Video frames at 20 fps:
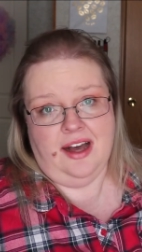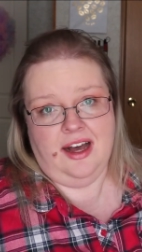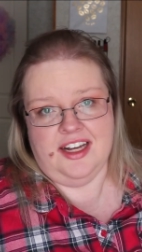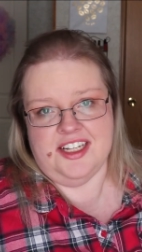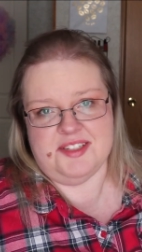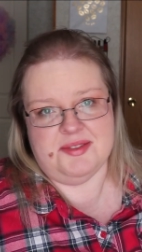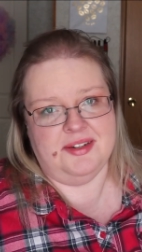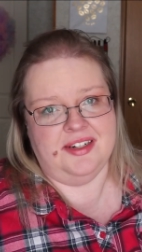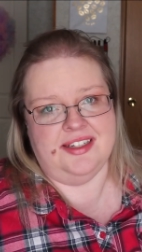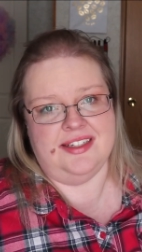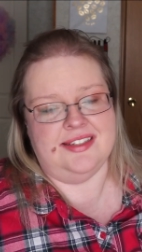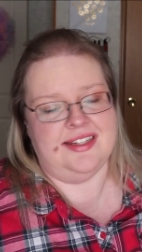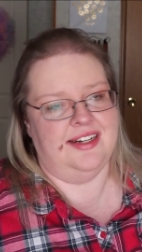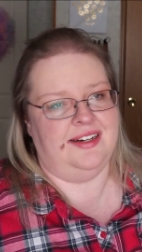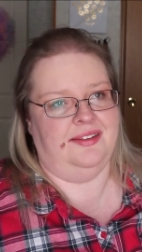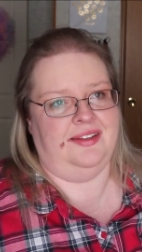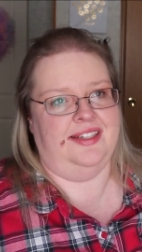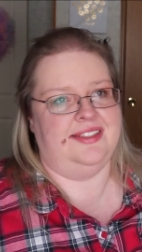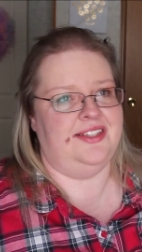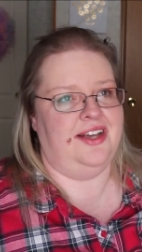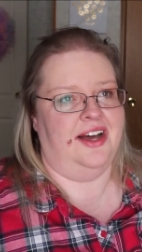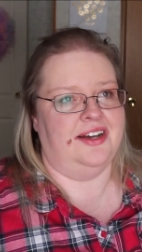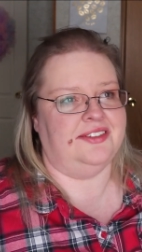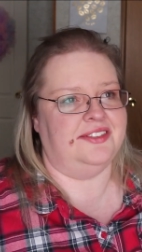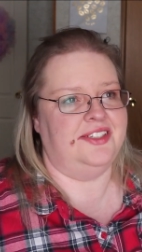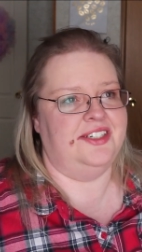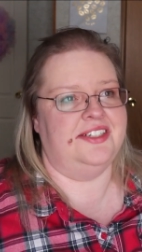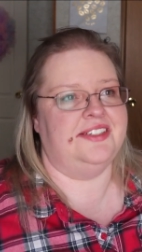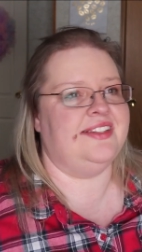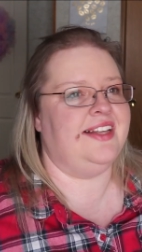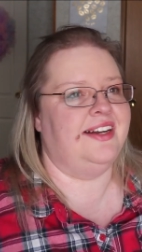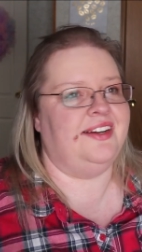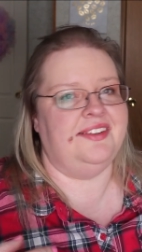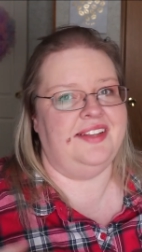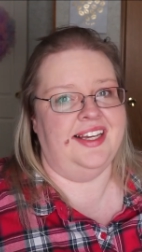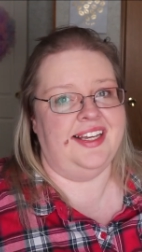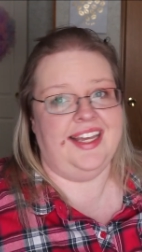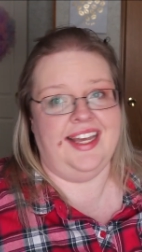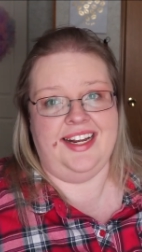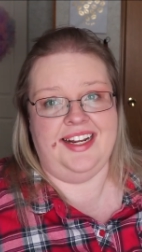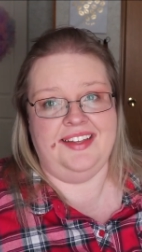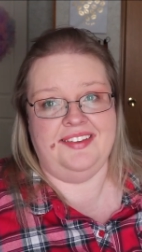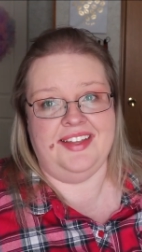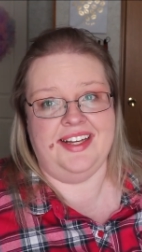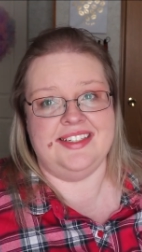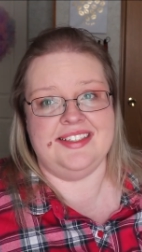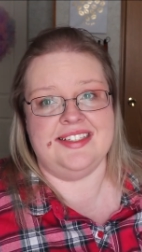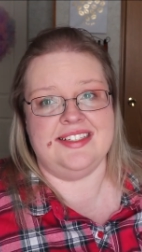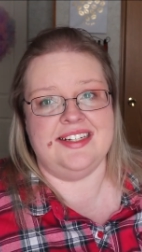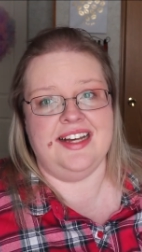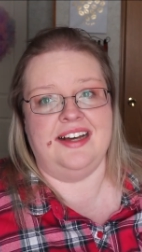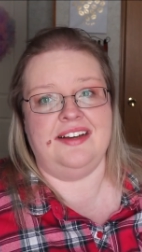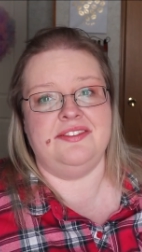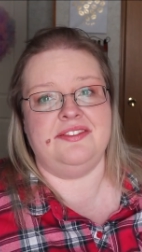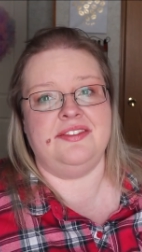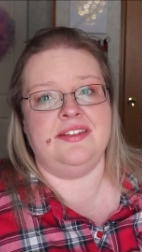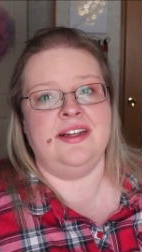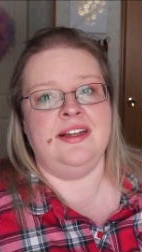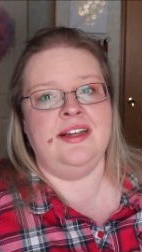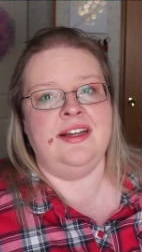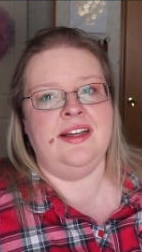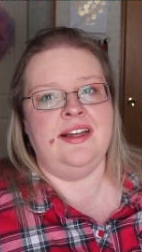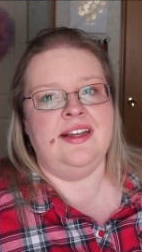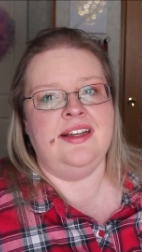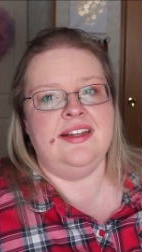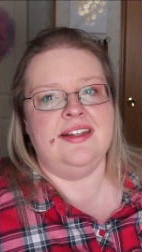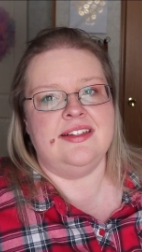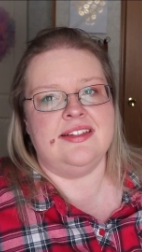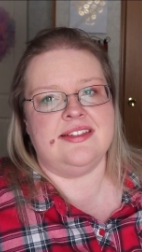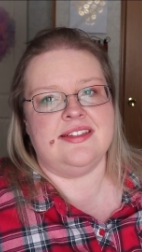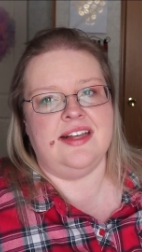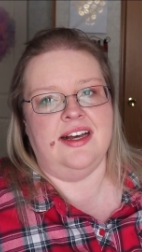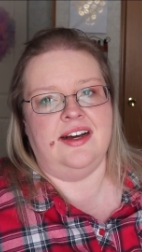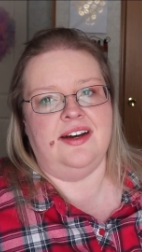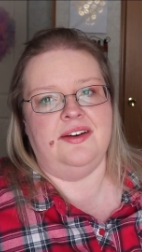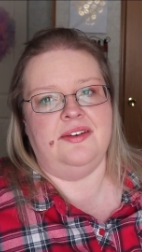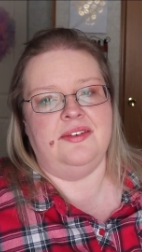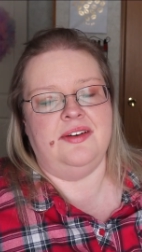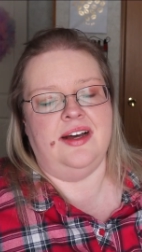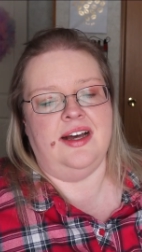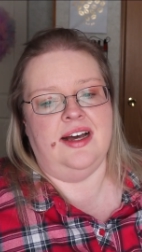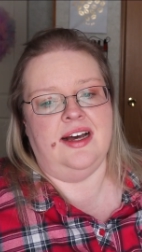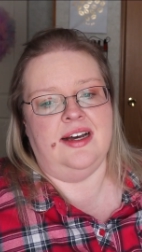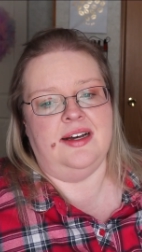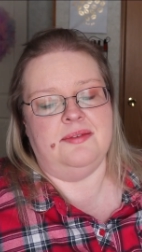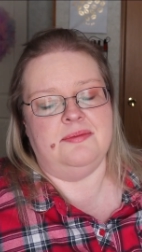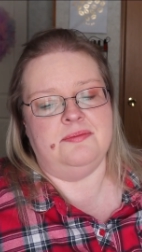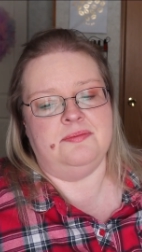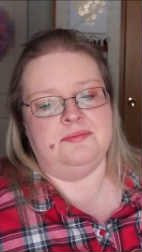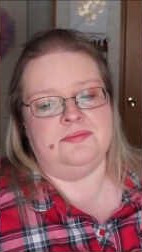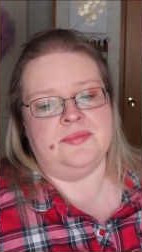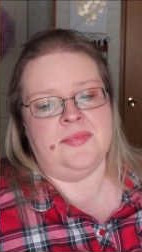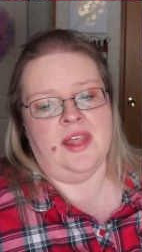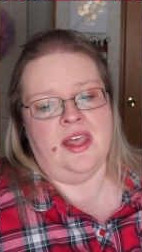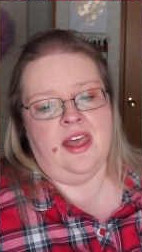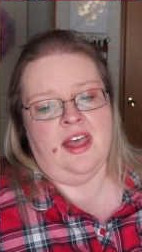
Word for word: hospitals, I don't like doctors, I don't like any of that stuff. So, um,